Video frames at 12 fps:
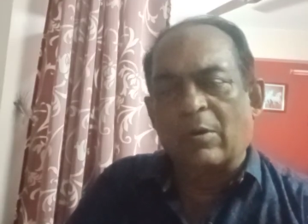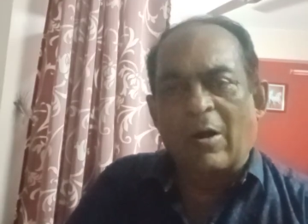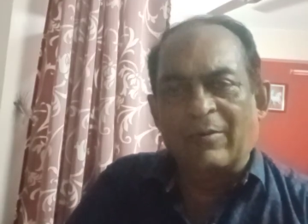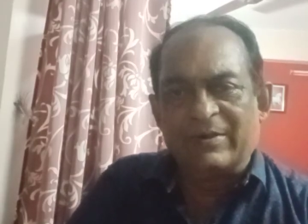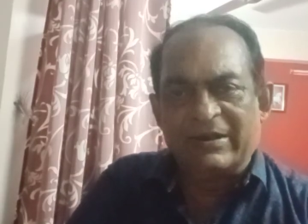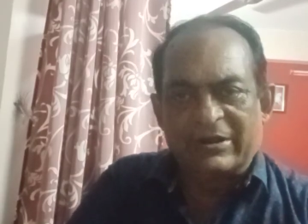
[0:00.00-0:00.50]

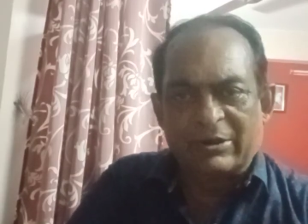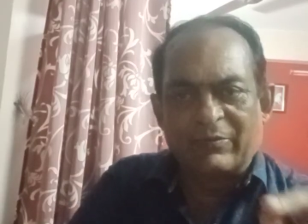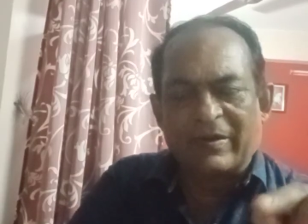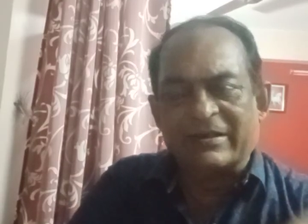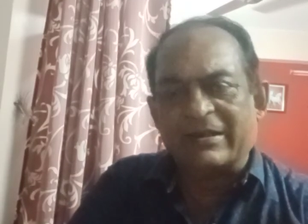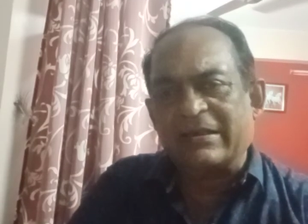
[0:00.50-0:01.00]
of the
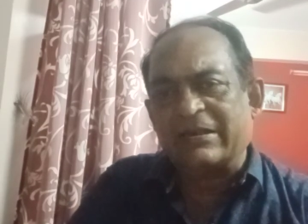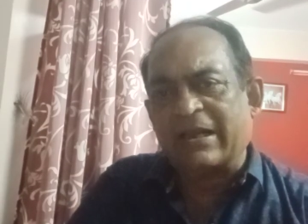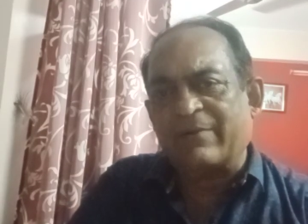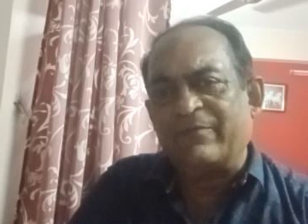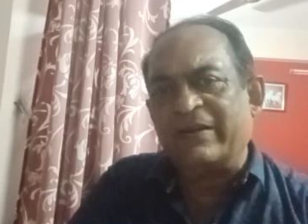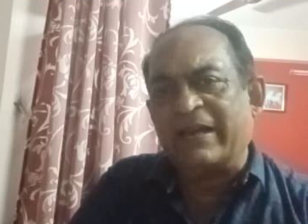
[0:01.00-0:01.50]
sequences,
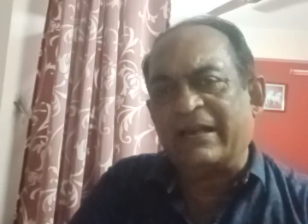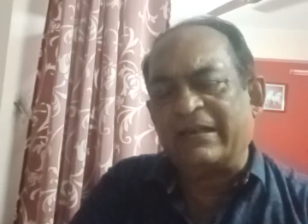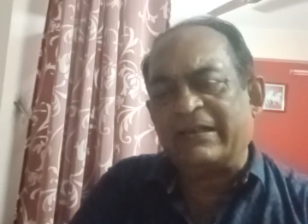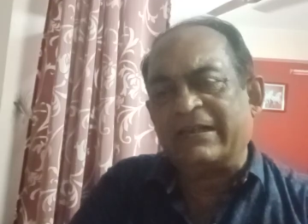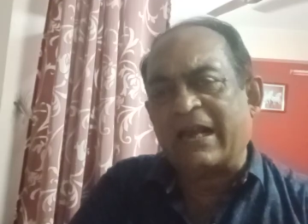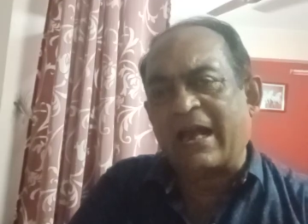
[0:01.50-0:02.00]
and
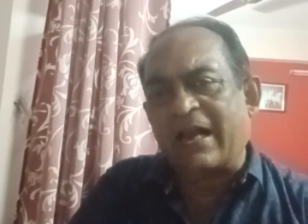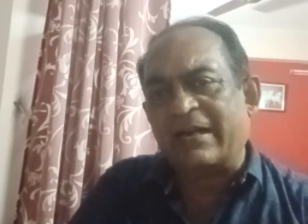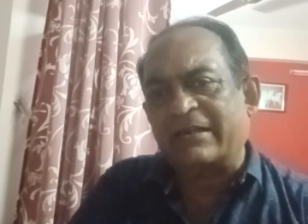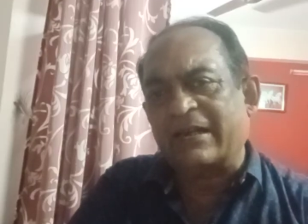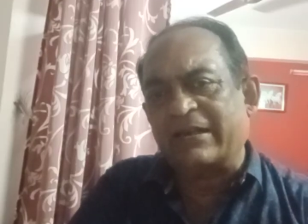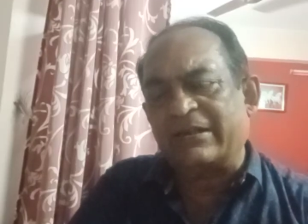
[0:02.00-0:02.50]

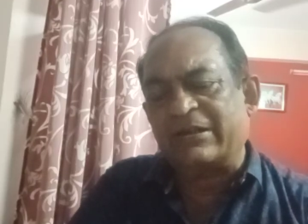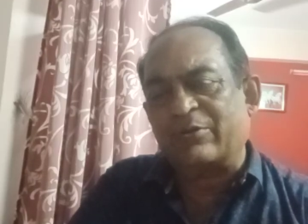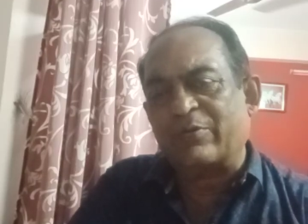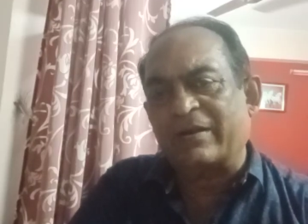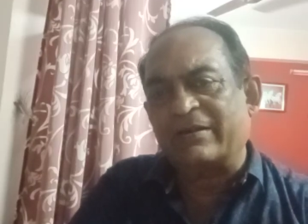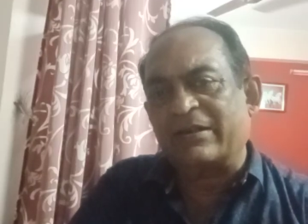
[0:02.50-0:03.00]
VNTRs are the
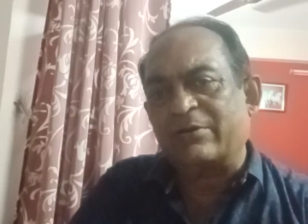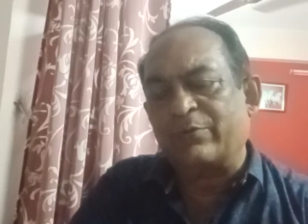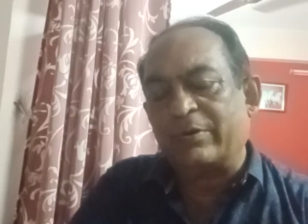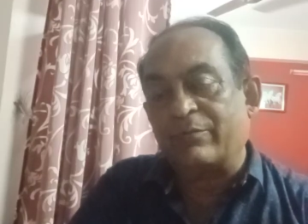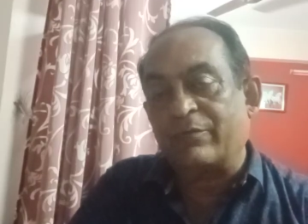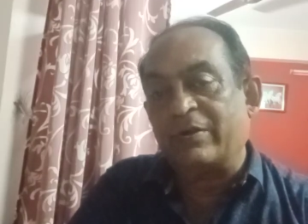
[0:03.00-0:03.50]
sequences
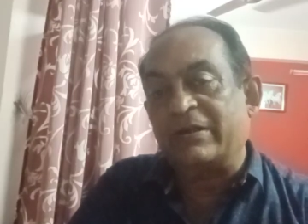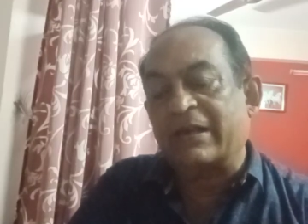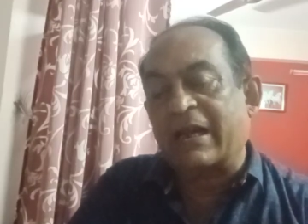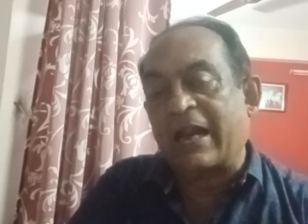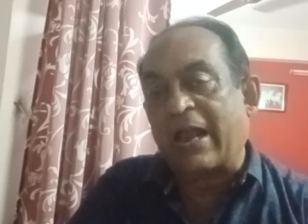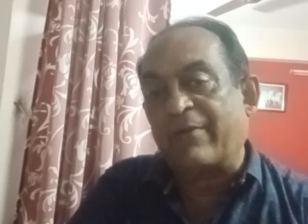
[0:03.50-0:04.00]
which
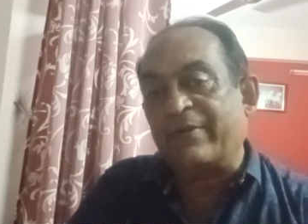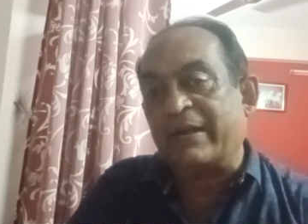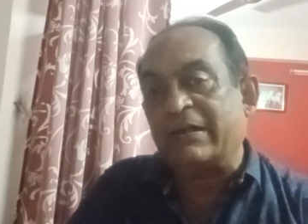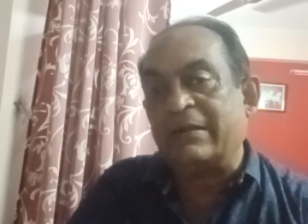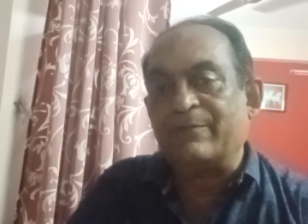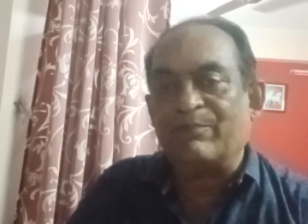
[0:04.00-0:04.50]
are
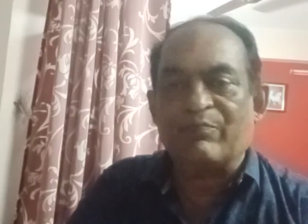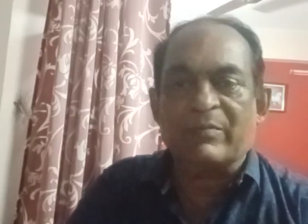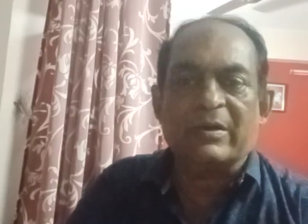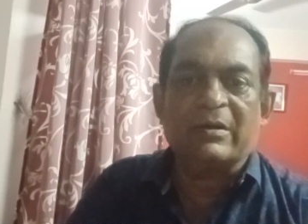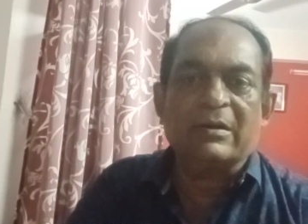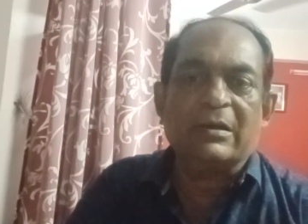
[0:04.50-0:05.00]
having
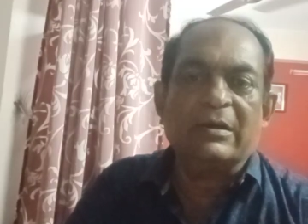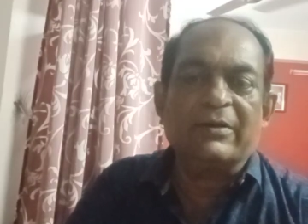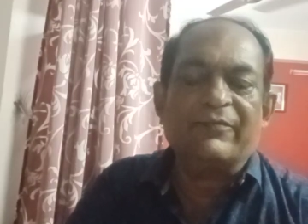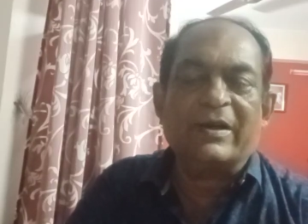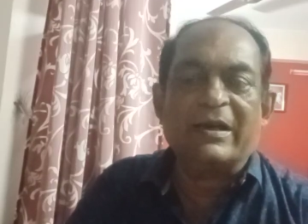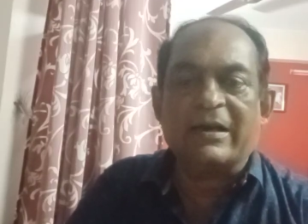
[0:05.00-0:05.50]

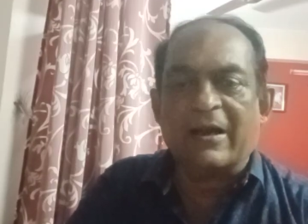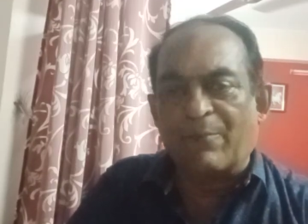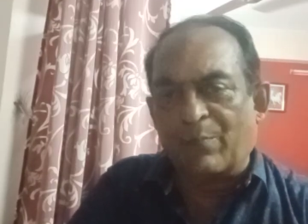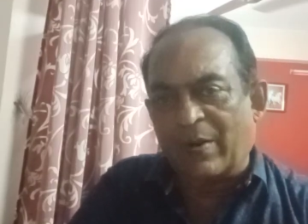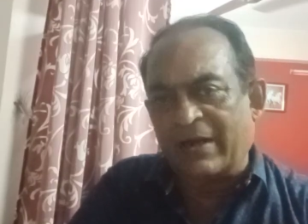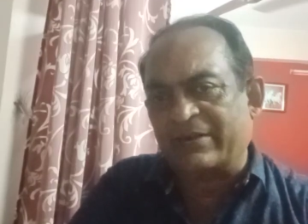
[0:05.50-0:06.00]
different
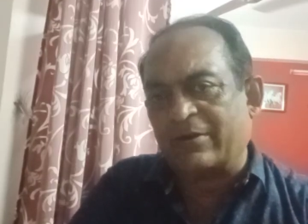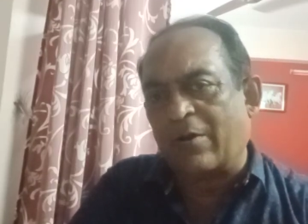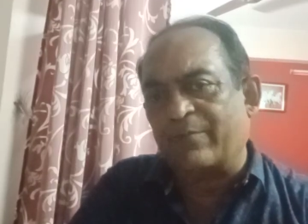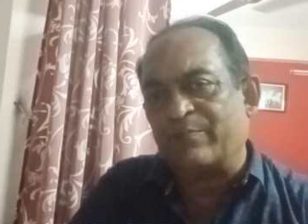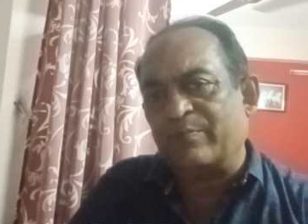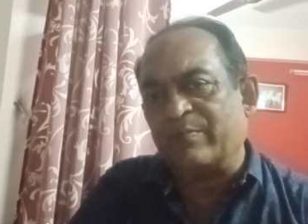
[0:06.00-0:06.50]
numbers
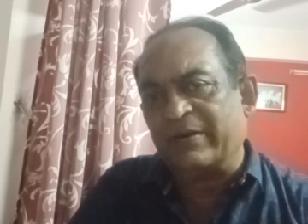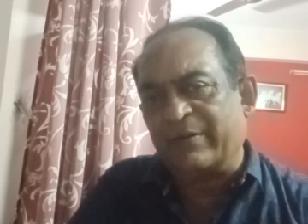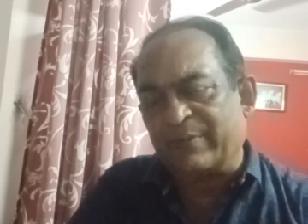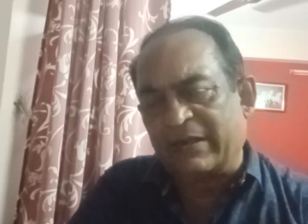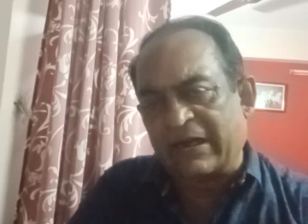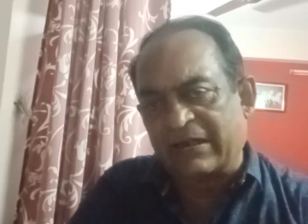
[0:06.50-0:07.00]
of
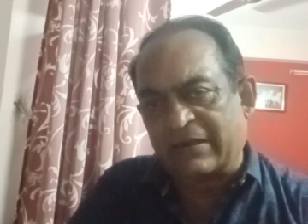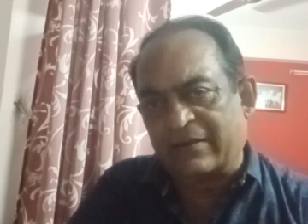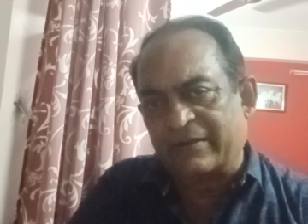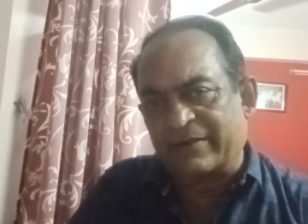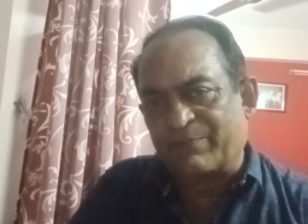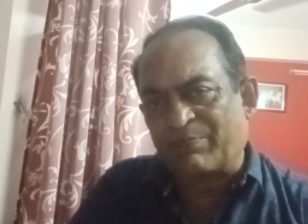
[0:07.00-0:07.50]

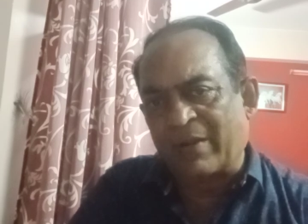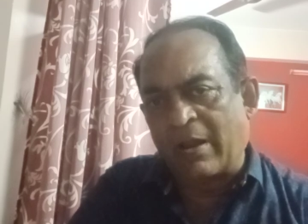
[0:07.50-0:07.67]
repetitions.